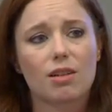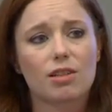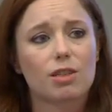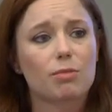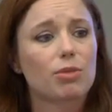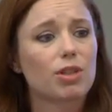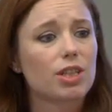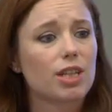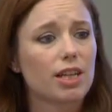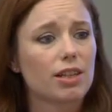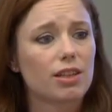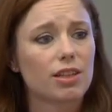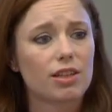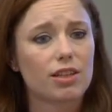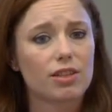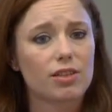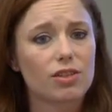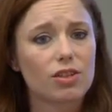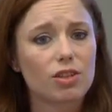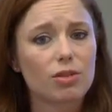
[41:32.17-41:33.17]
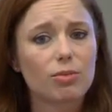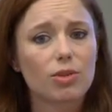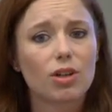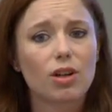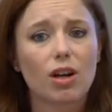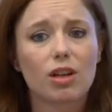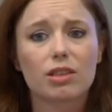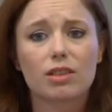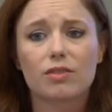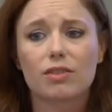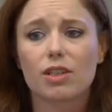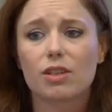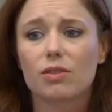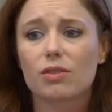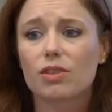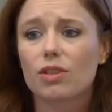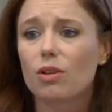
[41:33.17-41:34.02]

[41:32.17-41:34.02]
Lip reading: to protect the consumer, all of those.